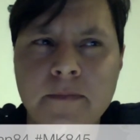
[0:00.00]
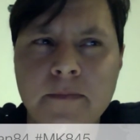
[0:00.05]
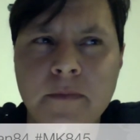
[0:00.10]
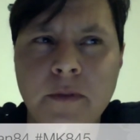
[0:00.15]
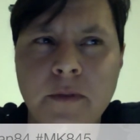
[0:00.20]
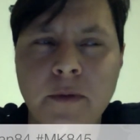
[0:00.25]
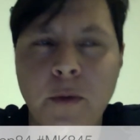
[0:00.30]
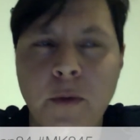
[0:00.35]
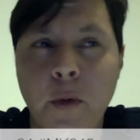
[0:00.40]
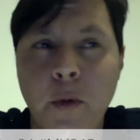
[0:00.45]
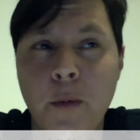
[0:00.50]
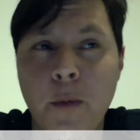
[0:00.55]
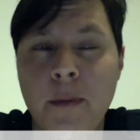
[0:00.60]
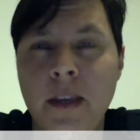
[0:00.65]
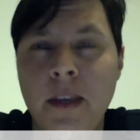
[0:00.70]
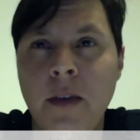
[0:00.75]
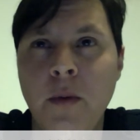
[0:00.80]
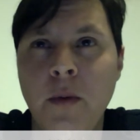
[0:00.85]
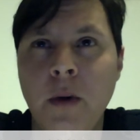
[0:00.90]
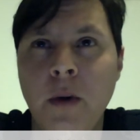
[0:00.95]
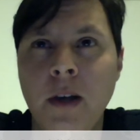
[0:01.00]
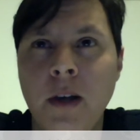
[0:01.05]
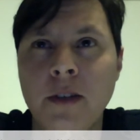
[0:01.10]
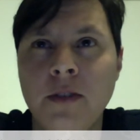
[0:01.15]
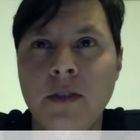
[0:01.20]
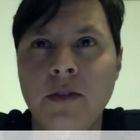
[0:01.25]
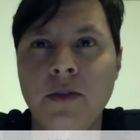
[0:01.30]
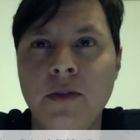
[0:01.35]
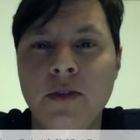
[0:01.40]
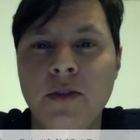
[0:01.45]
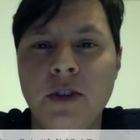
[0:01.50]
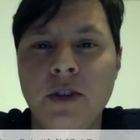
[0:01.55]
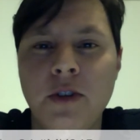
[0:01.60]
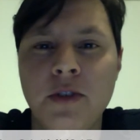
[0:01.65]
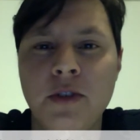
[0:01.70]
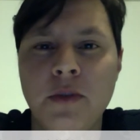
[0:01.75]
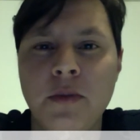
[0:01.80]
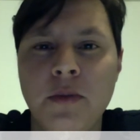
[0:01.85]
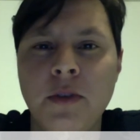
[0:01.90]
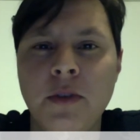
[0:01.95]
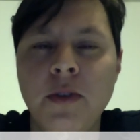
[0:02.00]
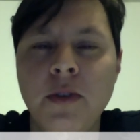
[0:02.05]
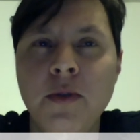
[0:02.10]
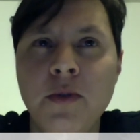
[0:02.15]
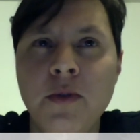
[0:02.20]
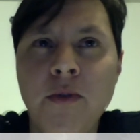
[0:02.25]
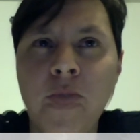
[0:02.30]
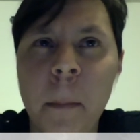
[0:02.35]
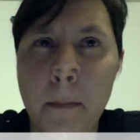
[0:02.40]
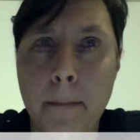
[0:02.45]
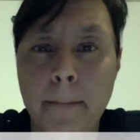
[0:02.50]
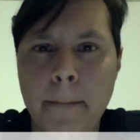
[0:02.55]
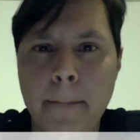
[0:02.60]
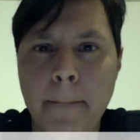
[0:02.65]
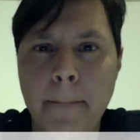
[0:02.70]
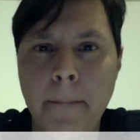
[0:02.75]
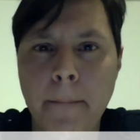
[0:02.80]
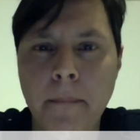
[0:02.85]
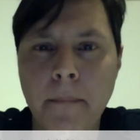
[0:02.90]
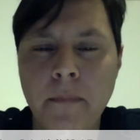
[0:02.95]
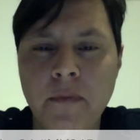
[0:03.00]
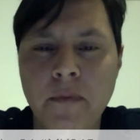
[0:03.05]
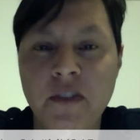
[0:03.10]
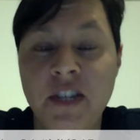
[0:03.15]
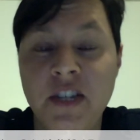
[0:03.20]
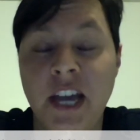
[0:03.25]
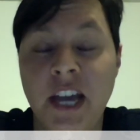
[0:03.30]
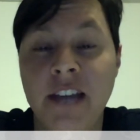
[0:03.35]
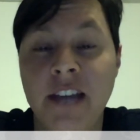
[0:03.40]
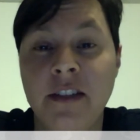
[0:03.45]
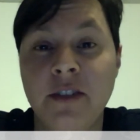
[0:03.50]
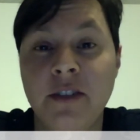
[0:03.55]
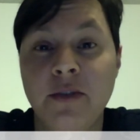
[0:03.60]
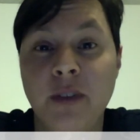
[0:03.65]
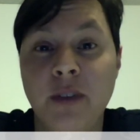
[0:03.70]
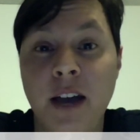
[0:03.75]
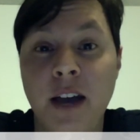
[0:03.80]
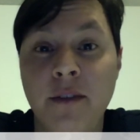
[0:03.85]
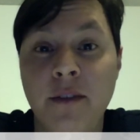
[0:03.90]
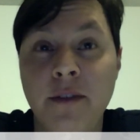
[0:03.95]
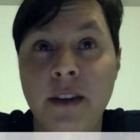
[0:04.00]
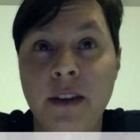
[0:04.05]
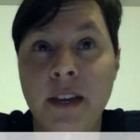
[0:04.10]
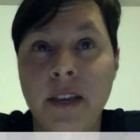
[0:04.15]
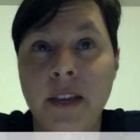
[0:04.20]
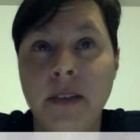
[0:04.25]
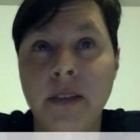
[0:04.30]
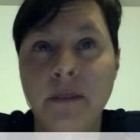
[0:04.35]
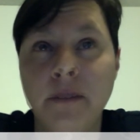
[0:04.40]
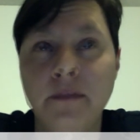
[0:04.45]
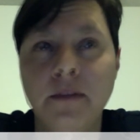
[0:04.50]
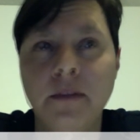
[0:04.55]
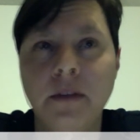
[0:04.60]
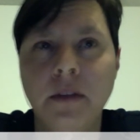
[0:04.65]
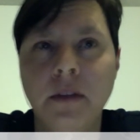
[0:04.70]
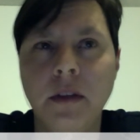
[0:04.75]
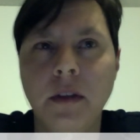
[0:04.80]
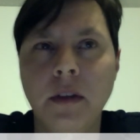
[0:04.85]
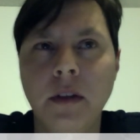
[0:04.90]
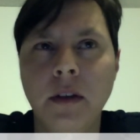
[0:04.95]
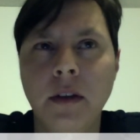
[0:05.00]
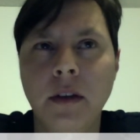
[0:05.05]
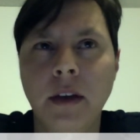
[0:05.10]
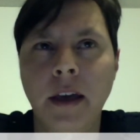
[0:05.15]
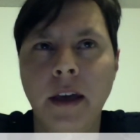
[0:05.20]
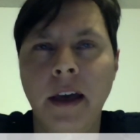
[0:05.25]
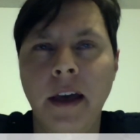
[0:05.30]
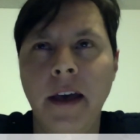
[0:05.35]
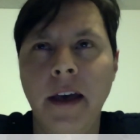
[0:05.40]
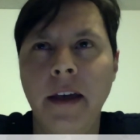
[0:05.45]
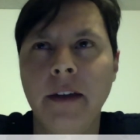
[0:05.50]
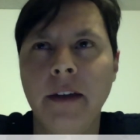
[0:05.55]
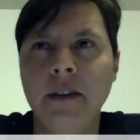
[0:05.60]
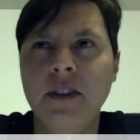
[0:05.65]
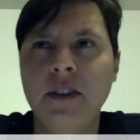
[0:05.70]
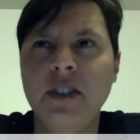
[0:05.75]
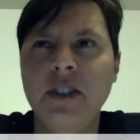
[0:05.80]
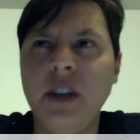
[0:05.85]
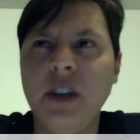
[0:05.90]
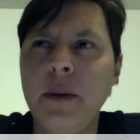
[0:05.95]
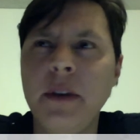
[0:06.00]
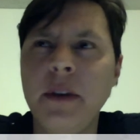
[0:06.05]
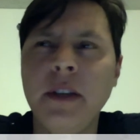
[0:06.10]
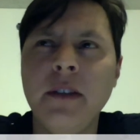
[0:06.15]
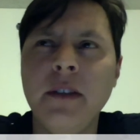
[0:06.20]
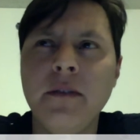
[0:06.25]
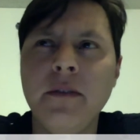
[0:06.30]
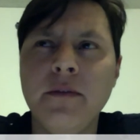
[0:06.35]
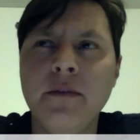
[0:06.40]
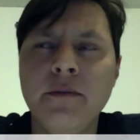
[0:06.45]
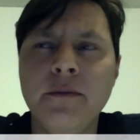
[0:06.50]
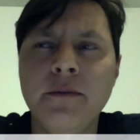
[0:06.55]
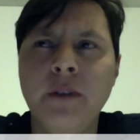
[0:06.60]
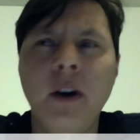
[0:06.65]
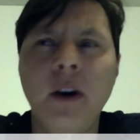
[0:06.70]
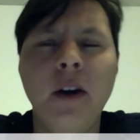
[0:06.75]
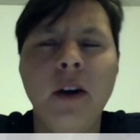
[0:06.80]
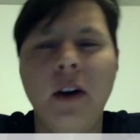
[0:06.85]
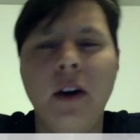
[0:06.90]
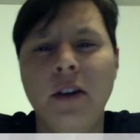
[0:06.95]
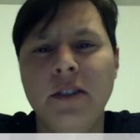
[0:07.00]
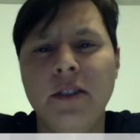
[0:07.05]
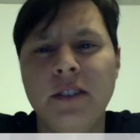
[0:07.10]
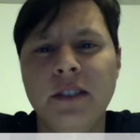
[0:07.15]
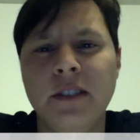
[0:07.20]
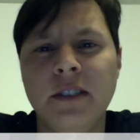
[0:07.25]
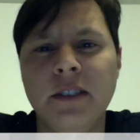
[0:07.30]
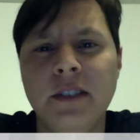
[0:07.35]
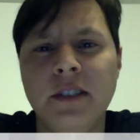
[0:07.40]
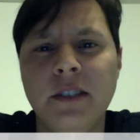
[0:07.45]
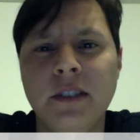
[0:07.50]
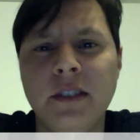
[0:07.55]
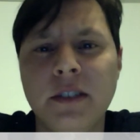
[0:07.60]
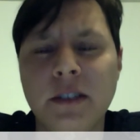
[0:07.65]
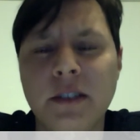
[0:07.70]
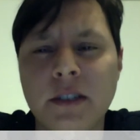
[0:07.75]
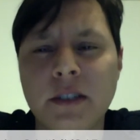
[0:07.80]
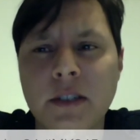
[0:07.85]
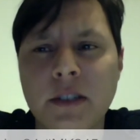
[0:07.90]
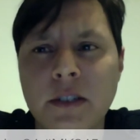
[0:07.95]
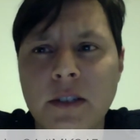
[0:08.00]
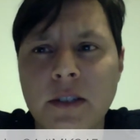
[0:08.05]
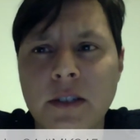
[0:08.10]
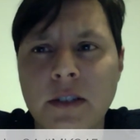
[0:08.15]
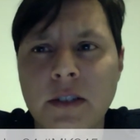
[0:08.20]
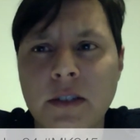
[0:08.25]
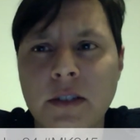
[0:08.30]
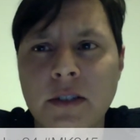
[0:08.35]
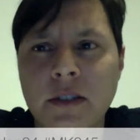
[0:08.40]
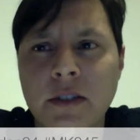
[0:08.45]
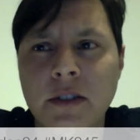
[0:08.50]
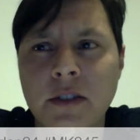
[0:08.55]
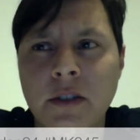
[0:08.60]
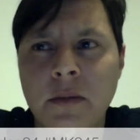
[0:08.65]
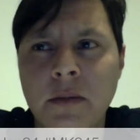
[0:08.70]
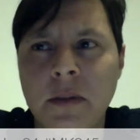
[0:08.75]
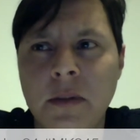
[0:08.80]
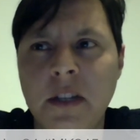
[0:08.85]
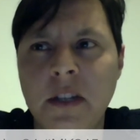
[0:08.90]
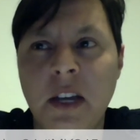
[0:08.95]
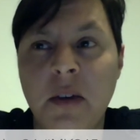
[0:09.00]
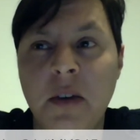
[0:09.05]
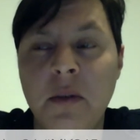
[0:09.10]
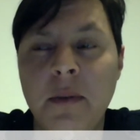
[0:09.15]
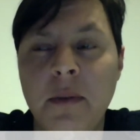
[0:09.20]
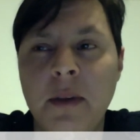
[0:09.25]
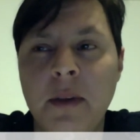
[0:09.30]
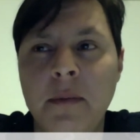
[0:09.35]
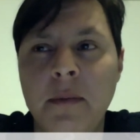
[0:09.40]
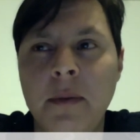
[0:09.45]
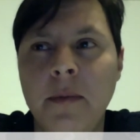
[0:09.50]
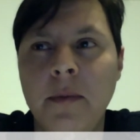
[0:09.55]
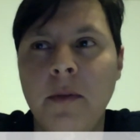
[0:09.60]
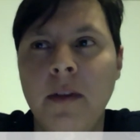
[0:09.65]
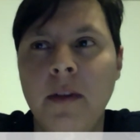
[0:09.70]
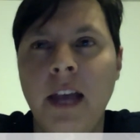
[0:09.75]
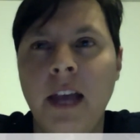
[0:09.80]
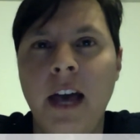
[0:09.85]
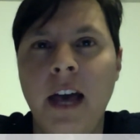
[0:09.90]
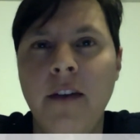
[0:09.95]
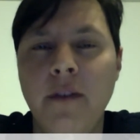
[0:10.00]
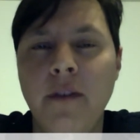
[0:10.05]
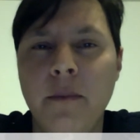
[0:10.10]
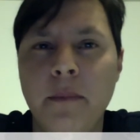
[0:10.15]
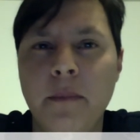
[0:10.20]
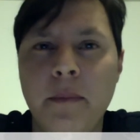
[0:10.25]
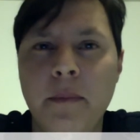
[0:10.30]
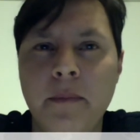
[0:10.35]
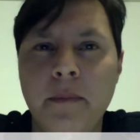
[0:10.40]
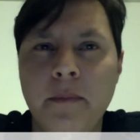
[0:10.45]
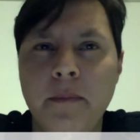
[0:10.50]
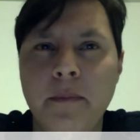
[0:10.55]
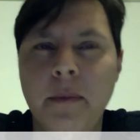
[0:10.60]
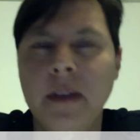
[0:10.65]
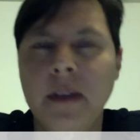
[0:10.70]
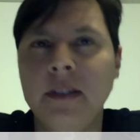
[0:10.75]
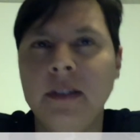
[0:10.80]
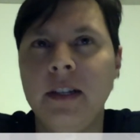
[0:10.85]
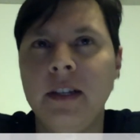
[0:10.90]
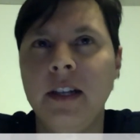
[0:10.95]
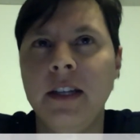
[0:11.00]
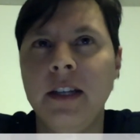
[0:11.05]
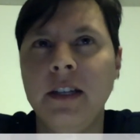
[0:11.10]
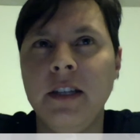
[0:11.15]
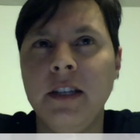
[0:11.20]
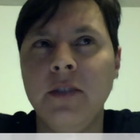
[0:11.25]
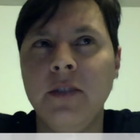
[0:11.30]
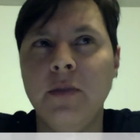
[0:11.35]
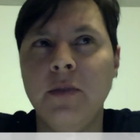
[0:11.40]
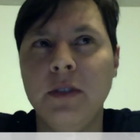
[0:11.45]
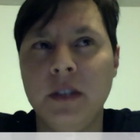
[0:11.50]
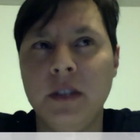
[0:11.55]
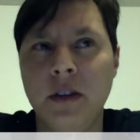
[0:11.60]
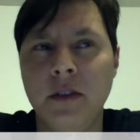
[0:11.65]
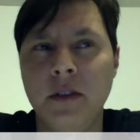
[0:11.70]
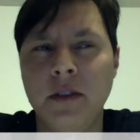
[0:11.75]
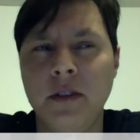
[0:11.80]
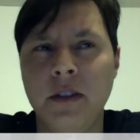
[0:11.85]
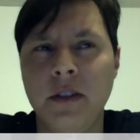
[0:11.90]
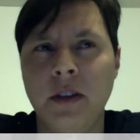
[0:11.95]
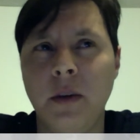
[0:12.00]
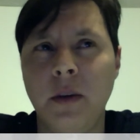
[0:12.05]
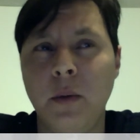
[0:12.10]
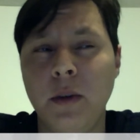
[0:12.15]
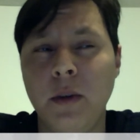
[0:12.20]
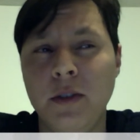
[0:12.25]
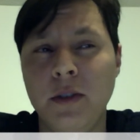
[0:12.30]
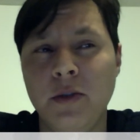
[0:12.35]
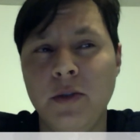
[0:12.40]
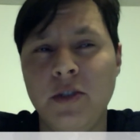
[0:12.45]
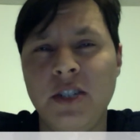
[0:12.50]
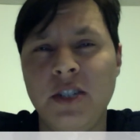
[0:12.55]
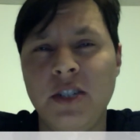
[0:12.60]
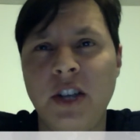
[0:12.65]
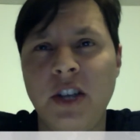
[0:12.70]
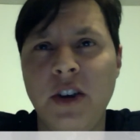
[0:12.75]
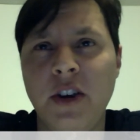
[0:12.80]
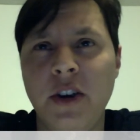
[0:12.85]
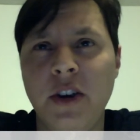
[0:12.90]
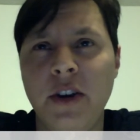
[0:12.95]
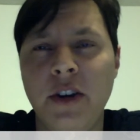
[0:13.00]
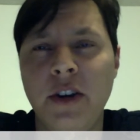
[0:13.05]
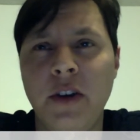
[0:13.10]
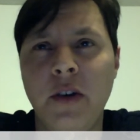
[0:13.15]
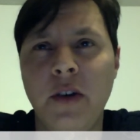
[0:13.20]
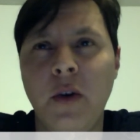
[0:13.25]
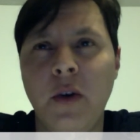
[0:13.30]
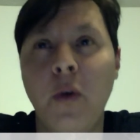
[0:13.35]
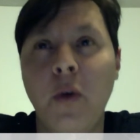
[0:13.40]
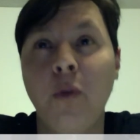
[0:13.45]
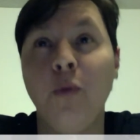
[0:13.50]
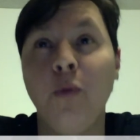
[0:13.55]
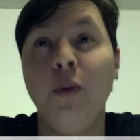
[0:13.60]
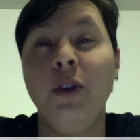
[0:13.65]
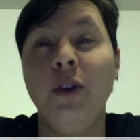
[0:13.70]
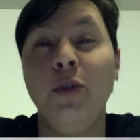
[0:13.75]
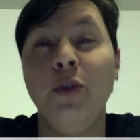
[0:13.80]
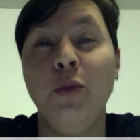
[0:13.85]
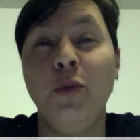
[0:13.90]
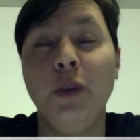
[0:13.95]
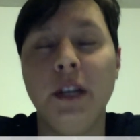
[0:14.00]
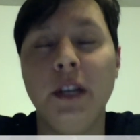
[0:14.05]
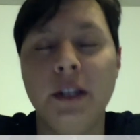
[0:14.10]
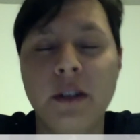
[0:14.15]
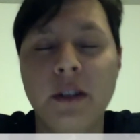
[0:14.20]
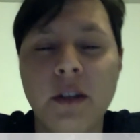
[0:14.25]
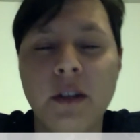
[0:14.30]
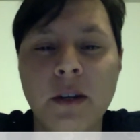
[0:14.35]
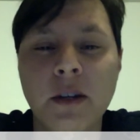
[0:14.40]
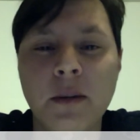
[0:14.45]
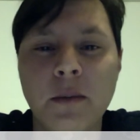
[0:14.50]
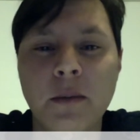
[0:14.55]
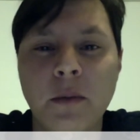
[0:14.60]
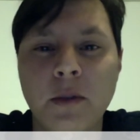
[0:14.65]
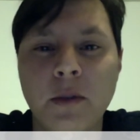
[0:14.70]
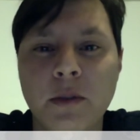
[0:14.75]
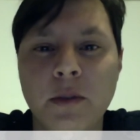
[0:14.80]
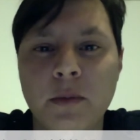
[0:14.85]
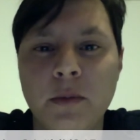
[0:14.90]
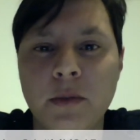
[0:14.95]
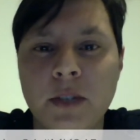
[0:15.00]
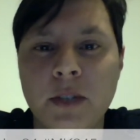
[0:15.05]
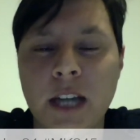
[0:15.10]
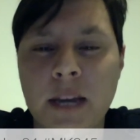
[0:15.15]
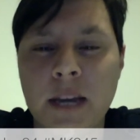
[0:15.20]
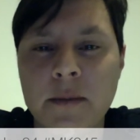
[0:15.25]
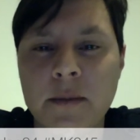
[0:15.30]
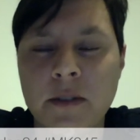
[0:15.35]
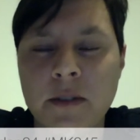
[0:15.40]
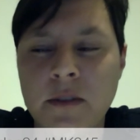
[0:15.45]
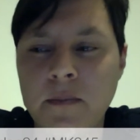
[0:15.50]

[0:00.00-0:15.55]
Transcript: for me was to share some news, check the traffic, and sharing fun content. Something that could make people laugh, and basically this was the content that was shared or retweeted multiple times.